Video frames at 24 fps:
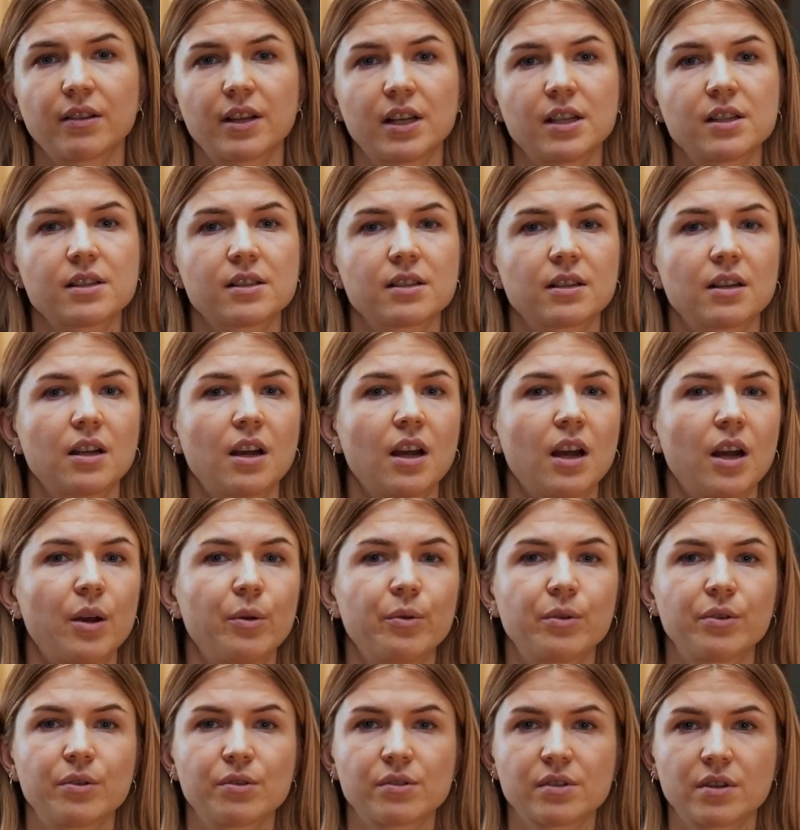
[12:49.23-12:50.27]
that's how
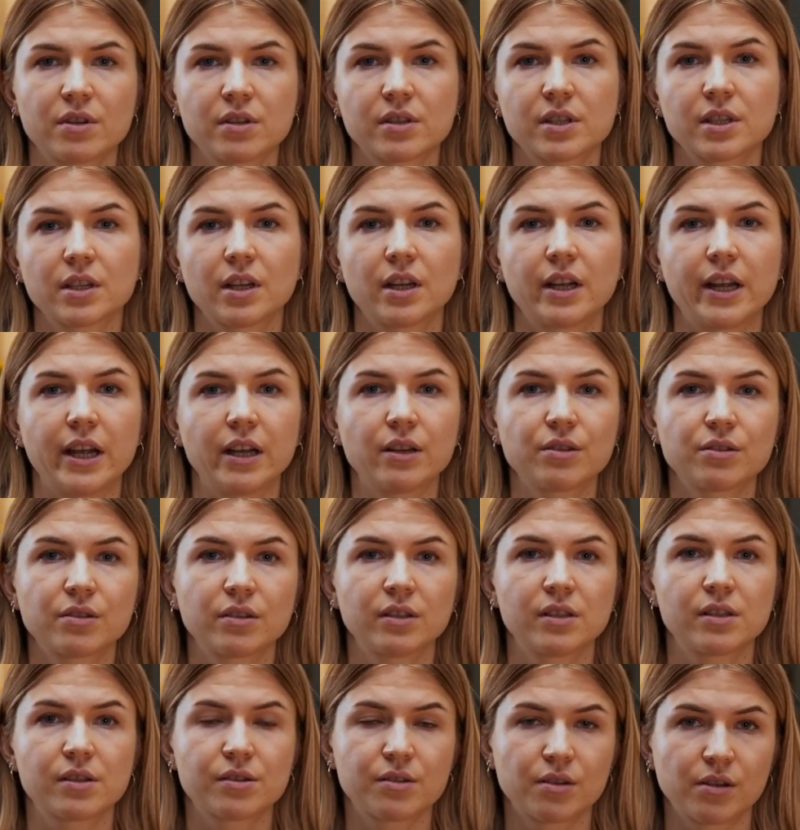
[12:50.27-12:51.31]
users
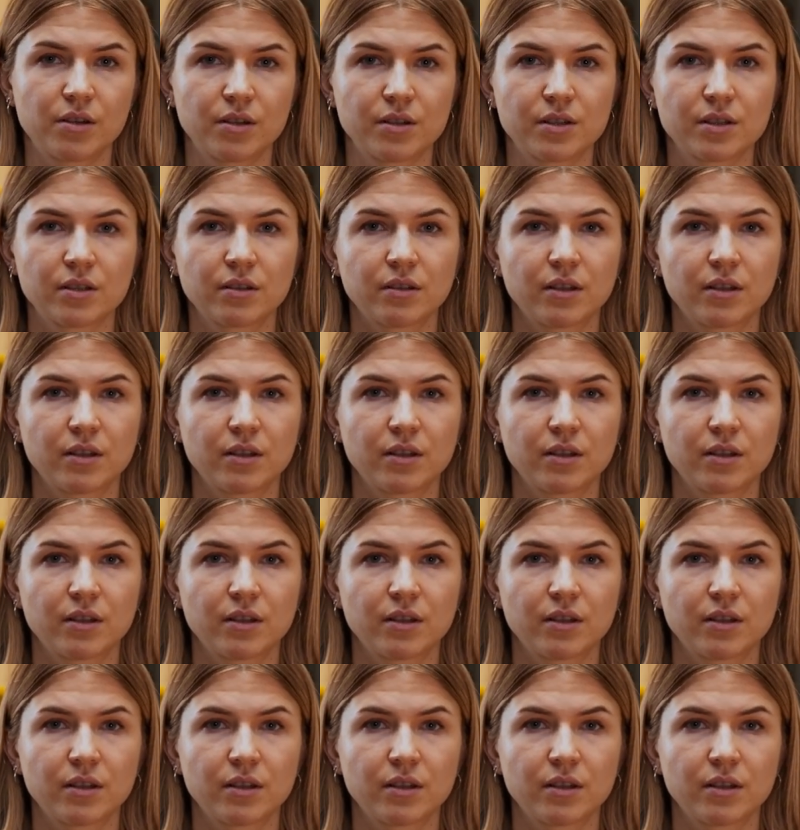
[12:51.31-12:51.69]
actually search